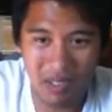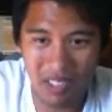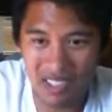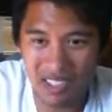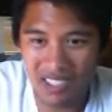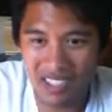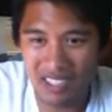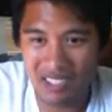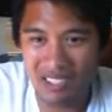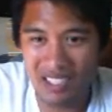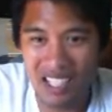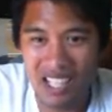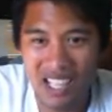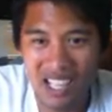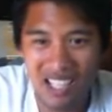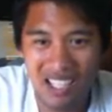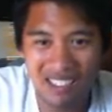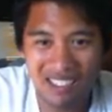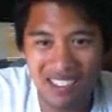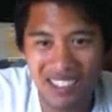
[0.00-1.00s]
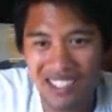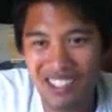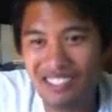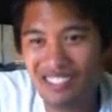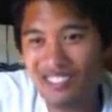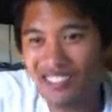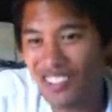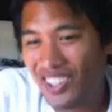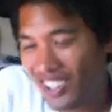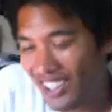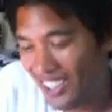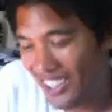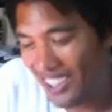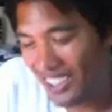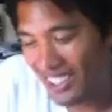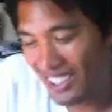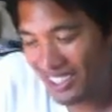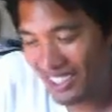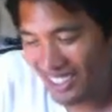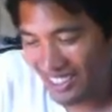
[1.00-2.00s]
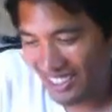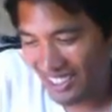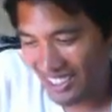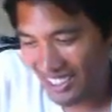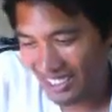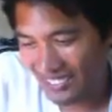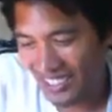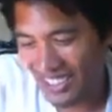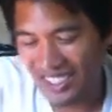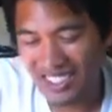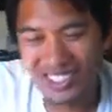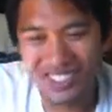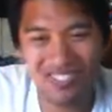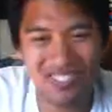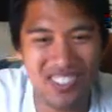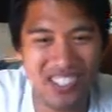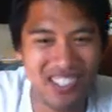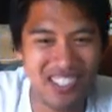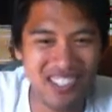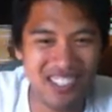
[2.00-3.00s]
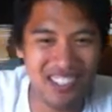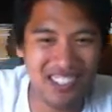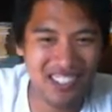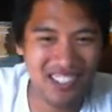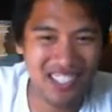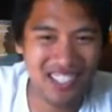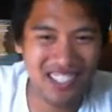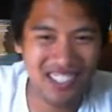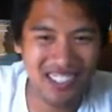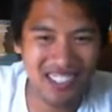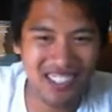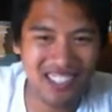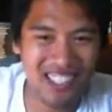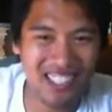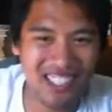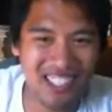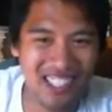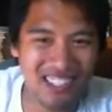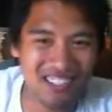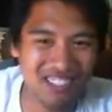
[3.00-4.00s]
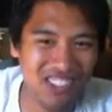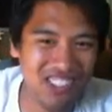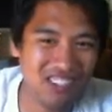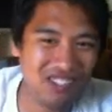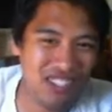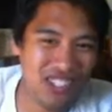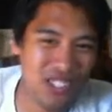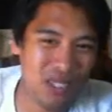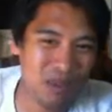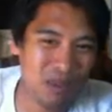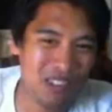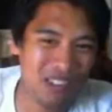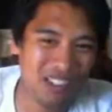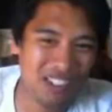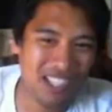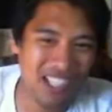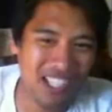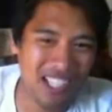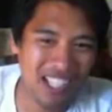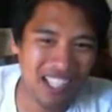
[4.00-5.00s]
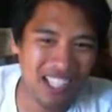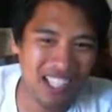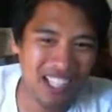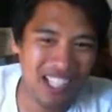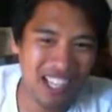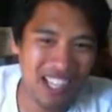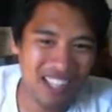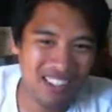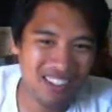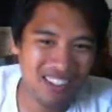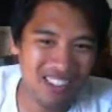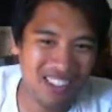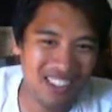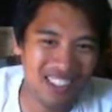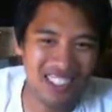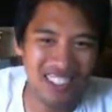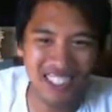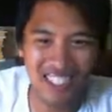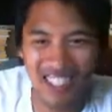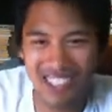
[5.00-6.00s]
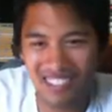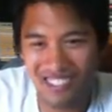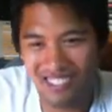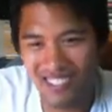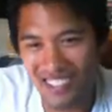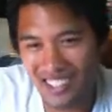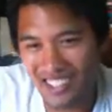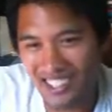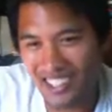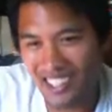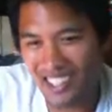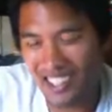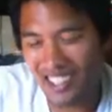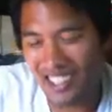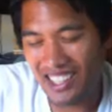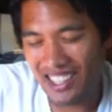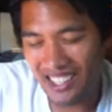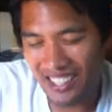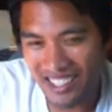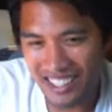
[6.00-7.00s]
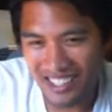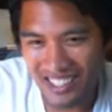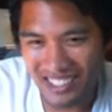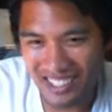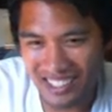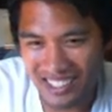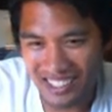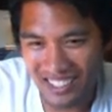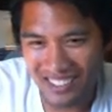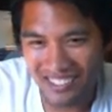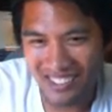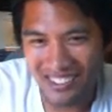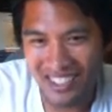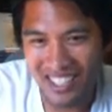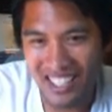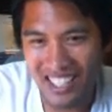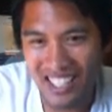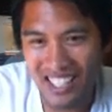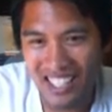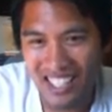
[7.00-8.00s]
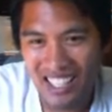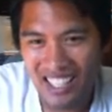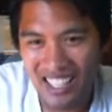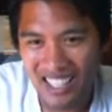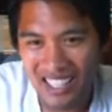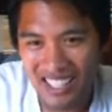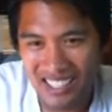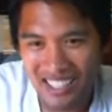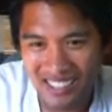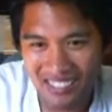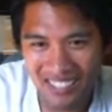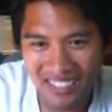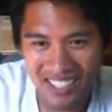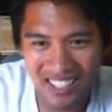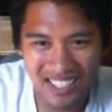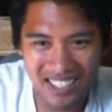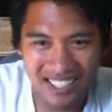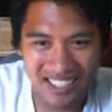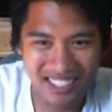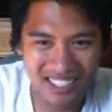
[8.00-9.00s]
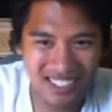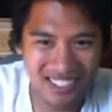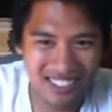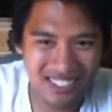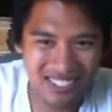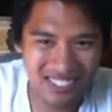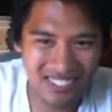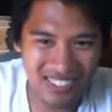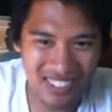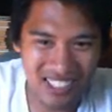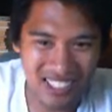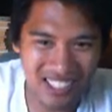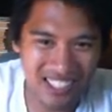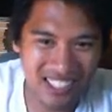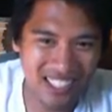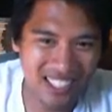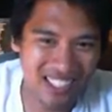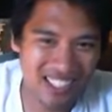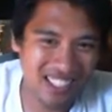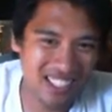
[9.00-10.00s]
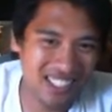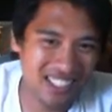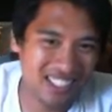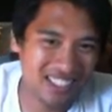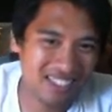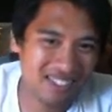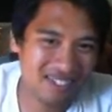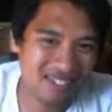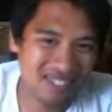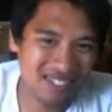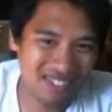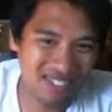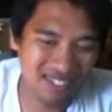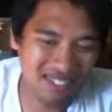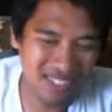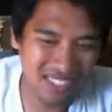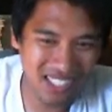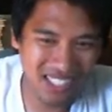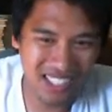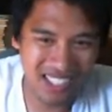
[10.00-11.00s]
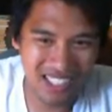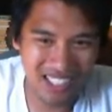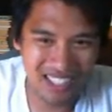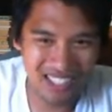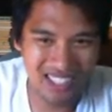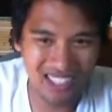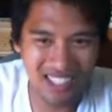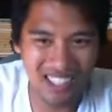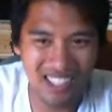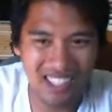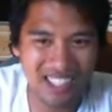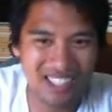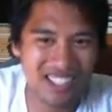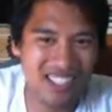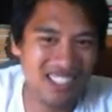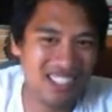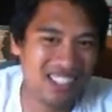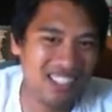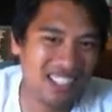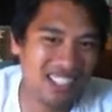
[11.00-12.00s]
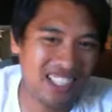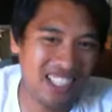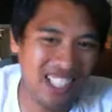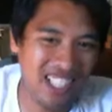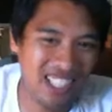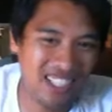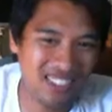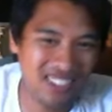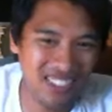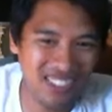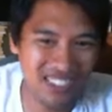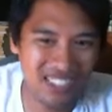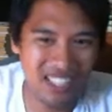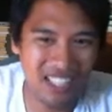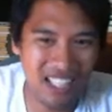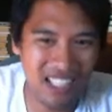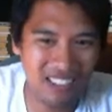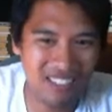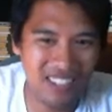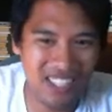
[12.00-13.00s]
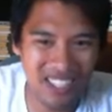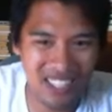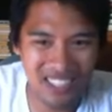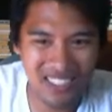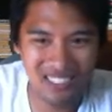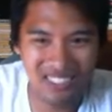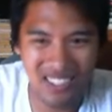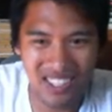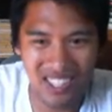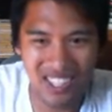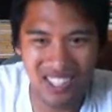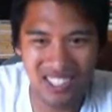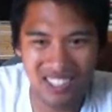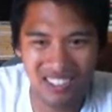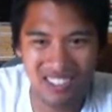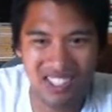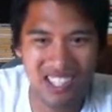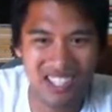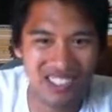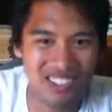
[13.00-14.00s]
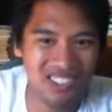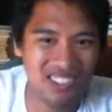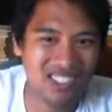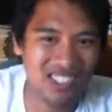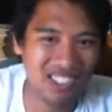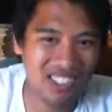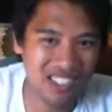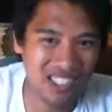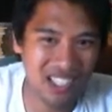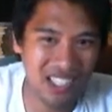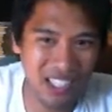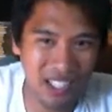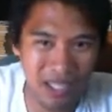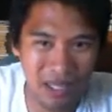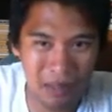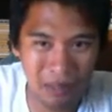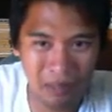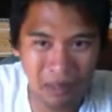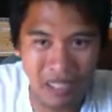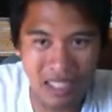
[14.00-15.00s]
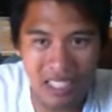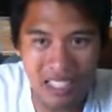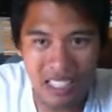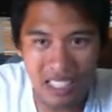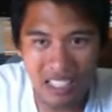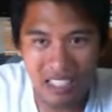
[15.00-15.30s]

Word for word: but yeah, really funny about this fight card that you see a Roufusport guy versus a Korean guy. Um, I mean, and, and you know the Kung, the Kang versus Camus fight, Krauss versus Lim,